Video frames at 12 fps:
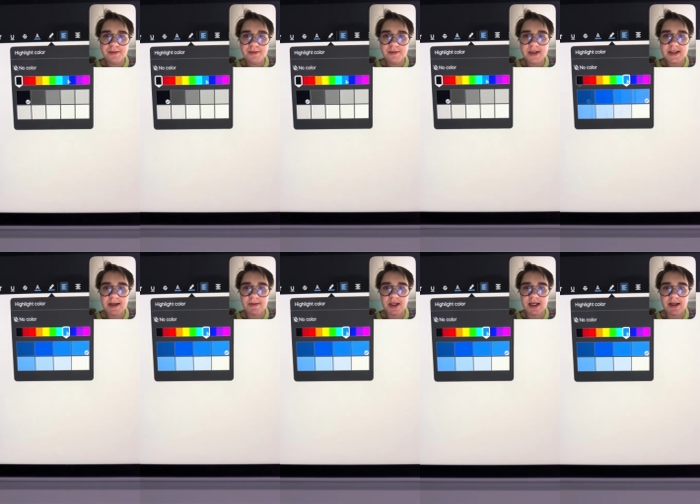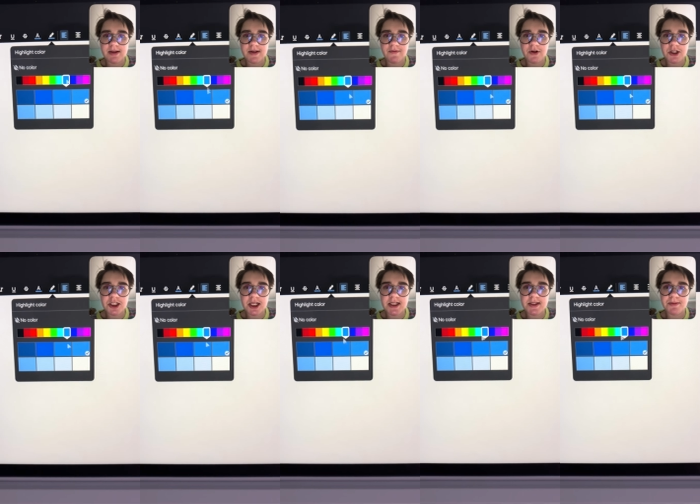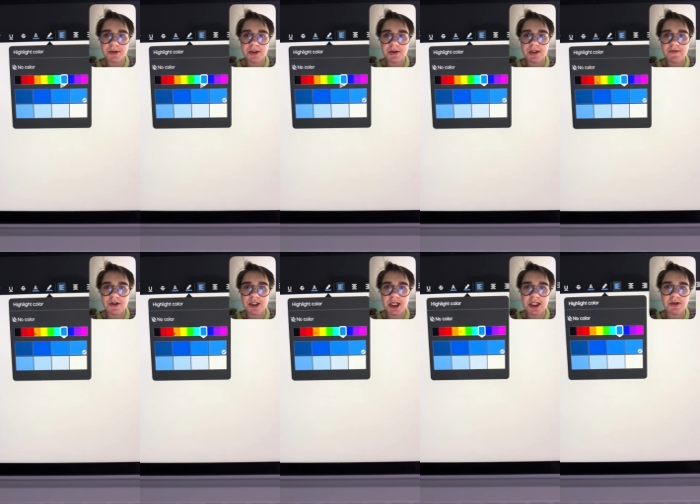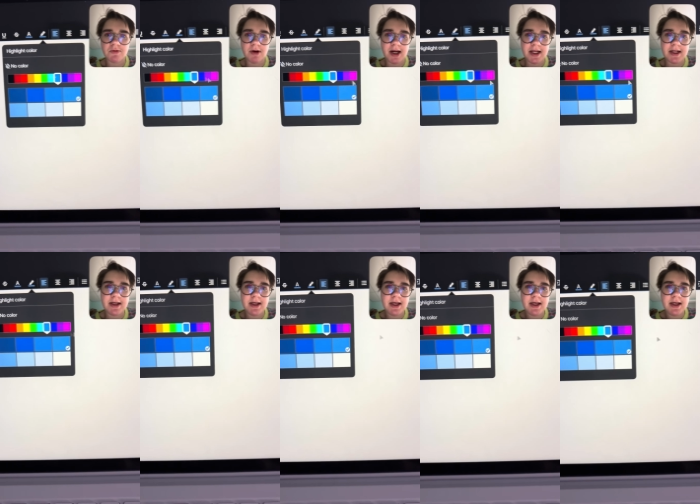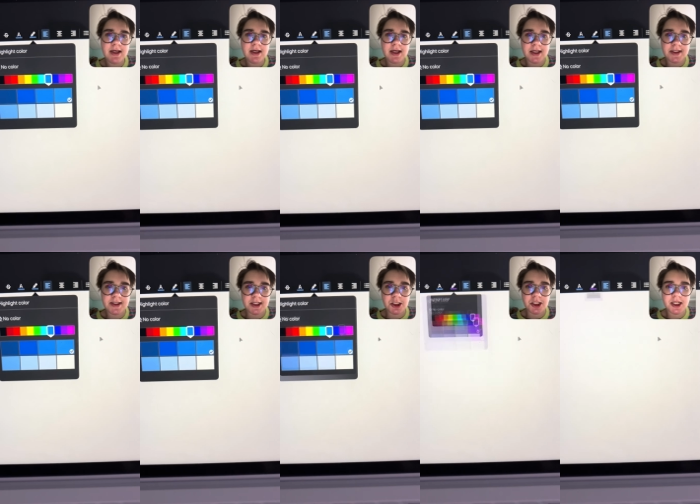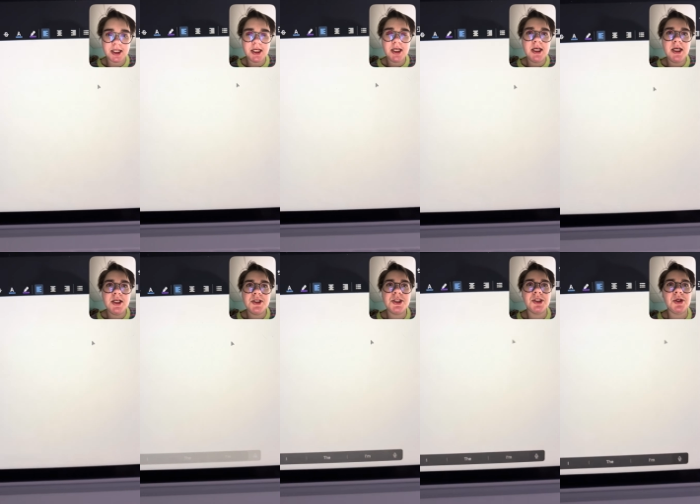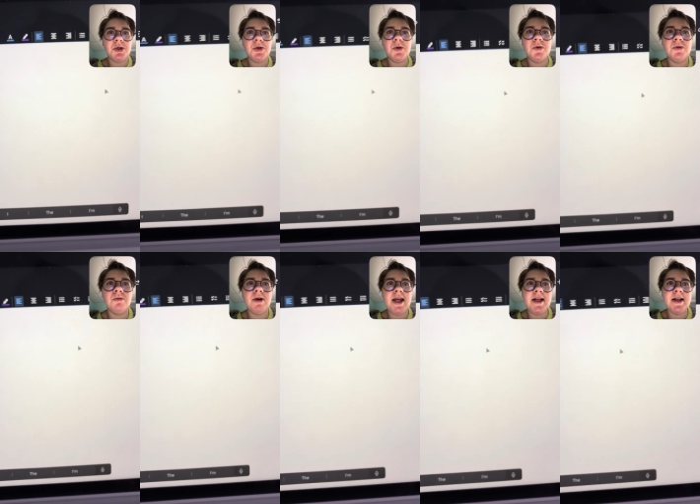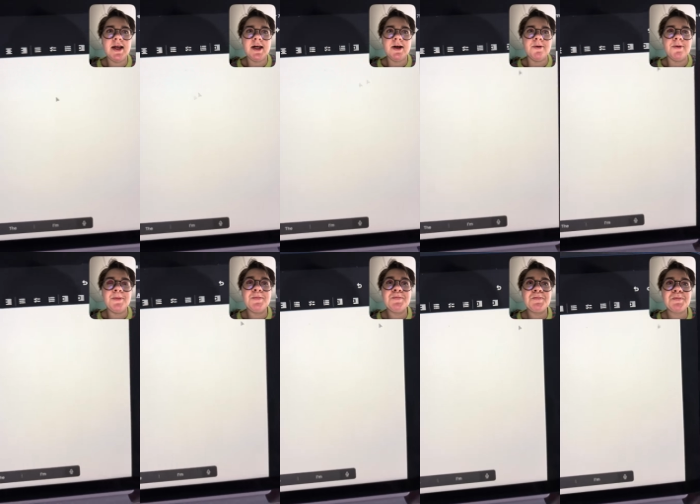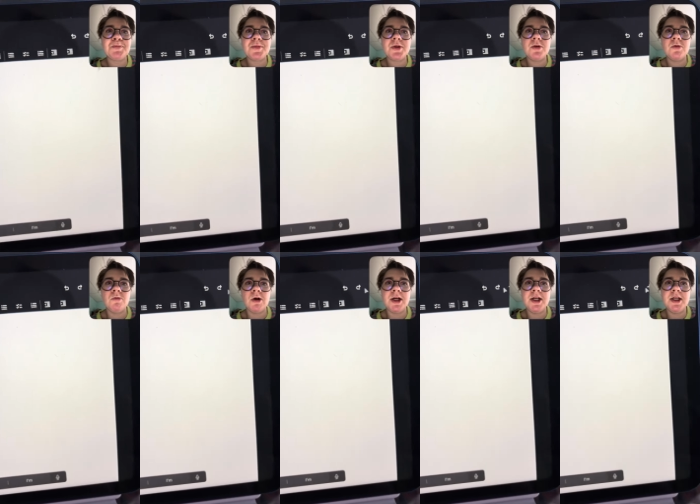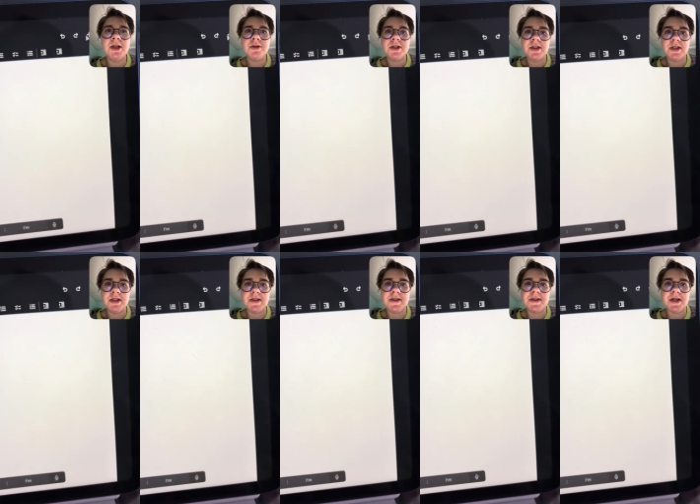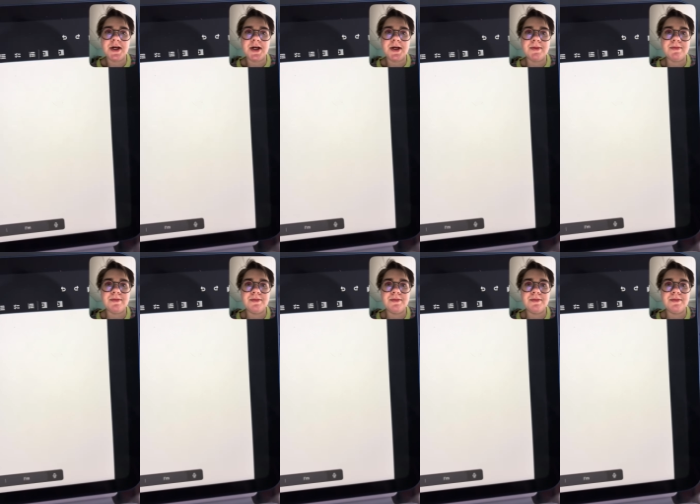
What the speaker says: same thing, different shades of blue, different shades of red, etc. So right now, we're going to go to this, not